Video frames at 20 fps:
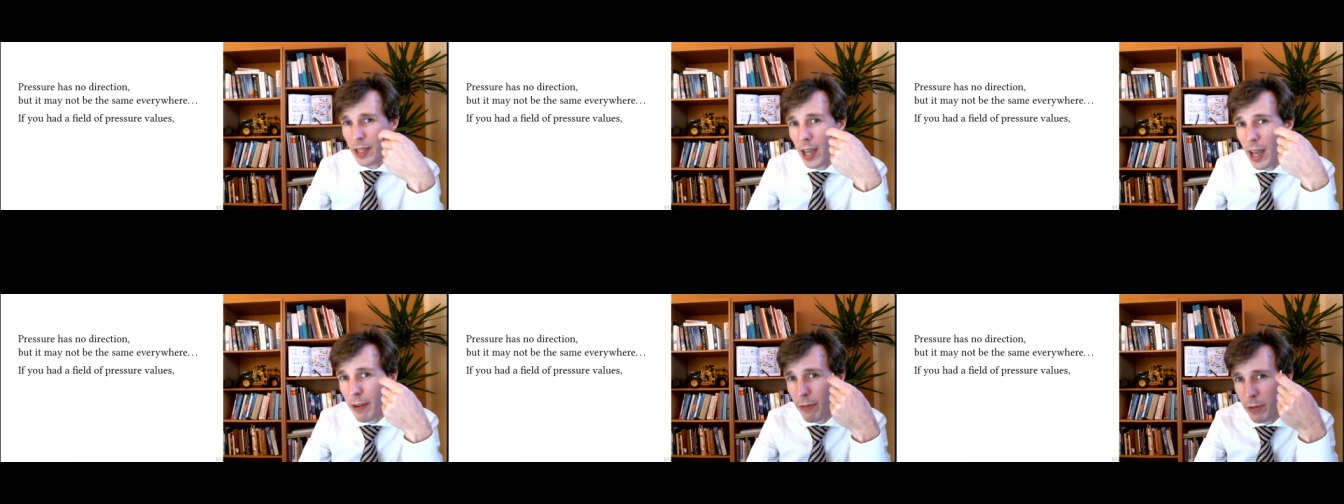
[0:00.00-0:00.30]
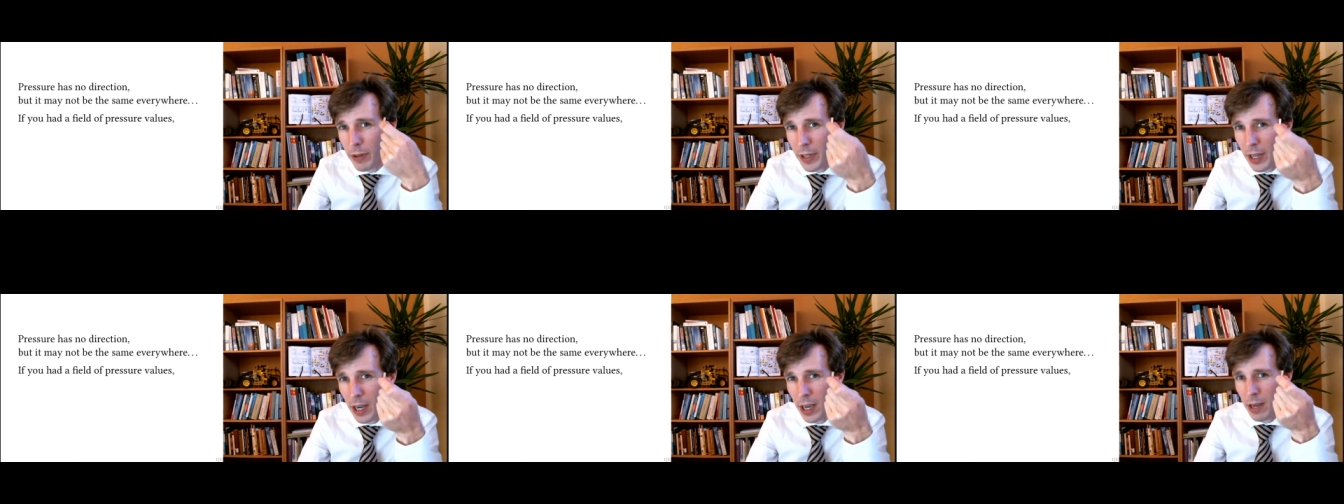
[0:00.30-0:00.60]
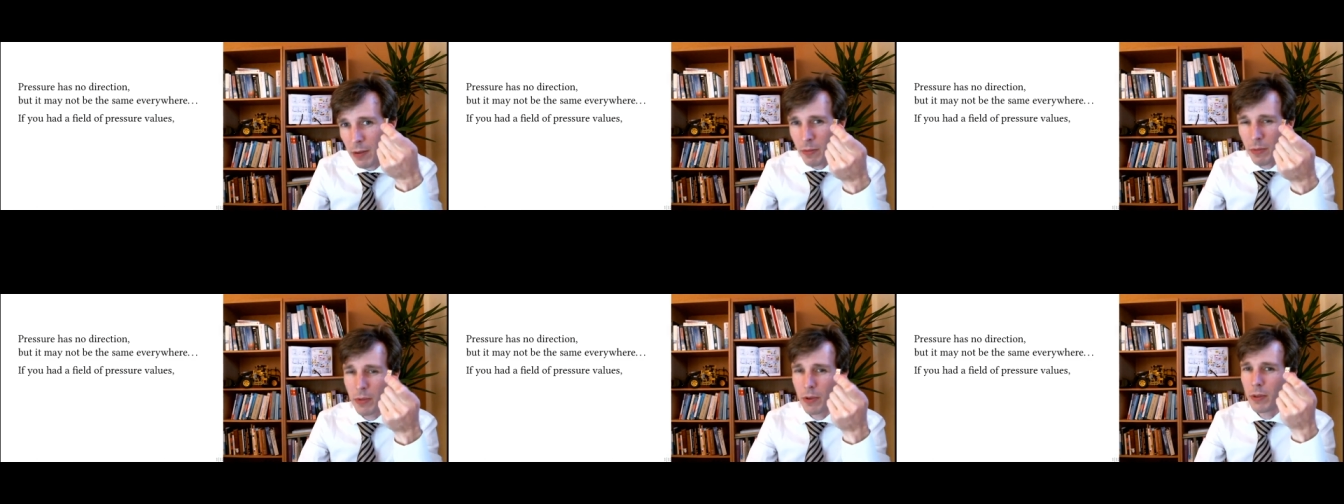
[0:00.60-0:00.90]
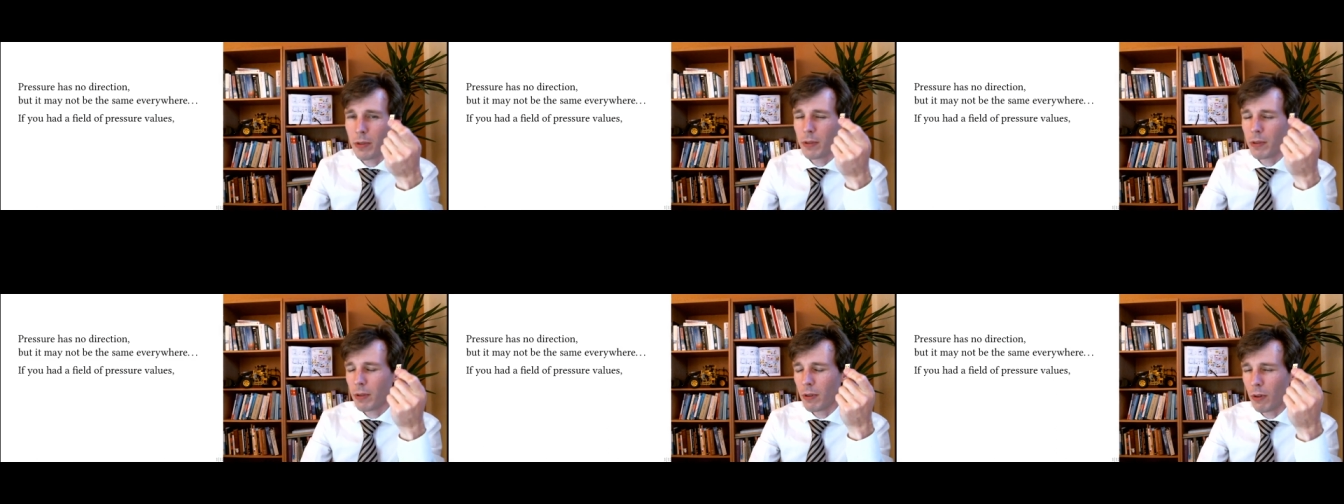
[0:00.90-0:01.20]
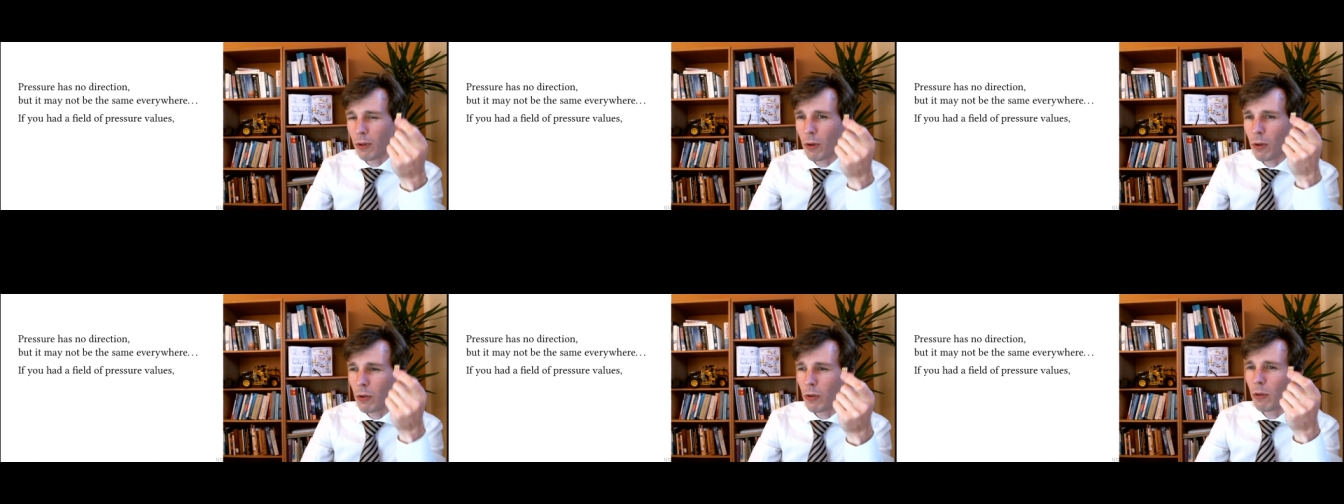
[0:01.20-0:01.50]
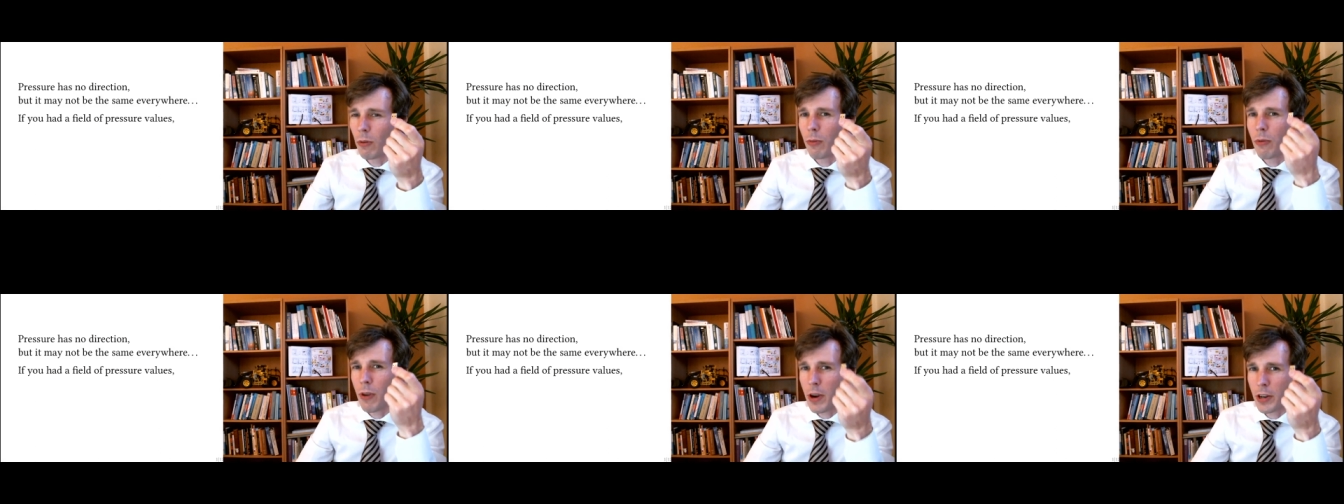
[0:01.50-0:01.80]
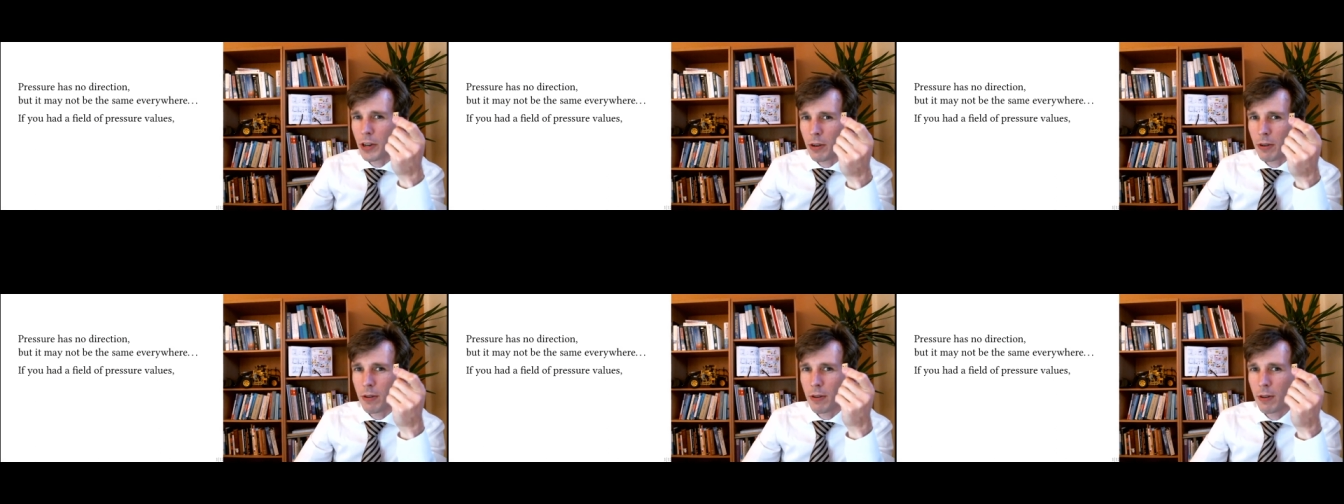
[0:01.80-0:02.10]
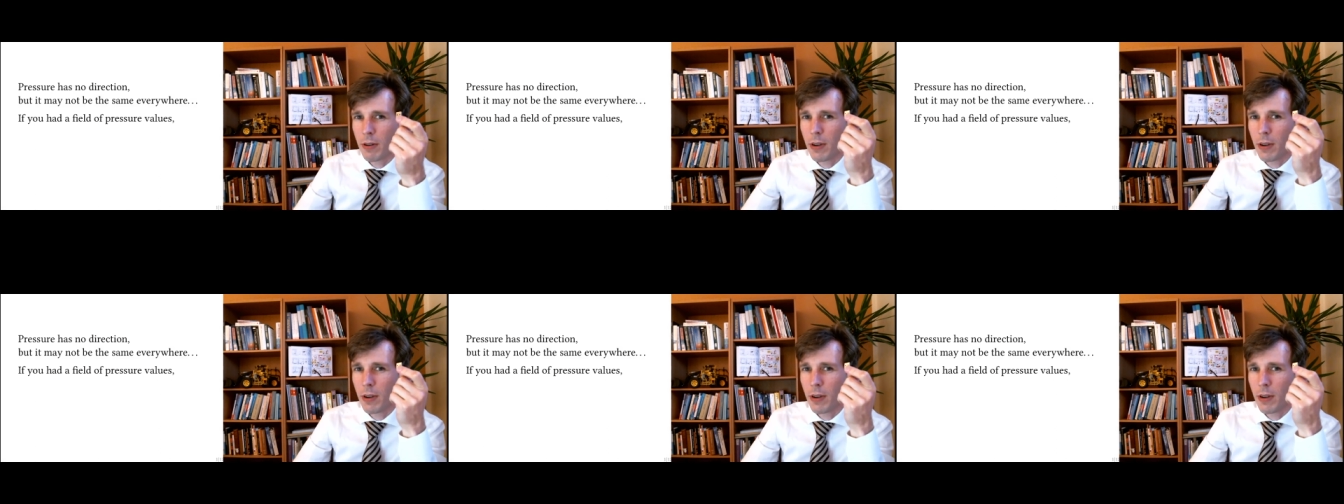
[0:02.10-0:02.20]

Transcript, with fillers: every time the local pressure.